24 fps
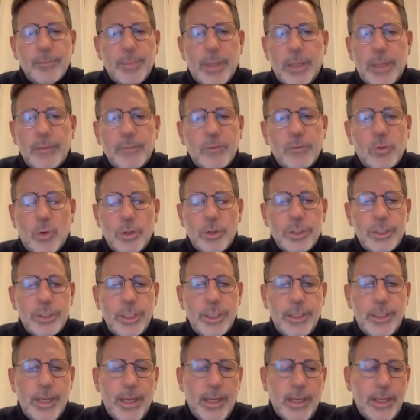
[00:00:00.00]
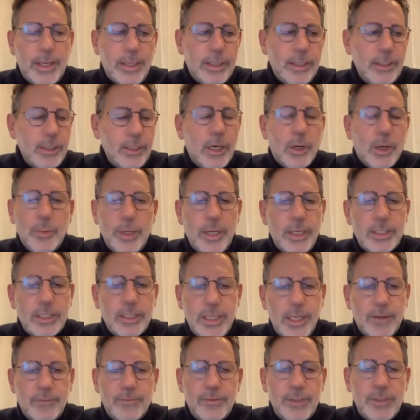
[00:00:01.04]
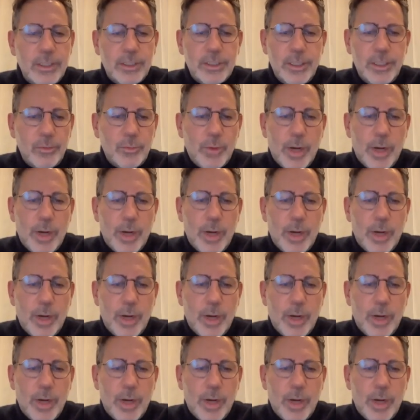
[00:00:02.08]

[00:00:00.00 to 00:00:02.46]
but of course in a CFTC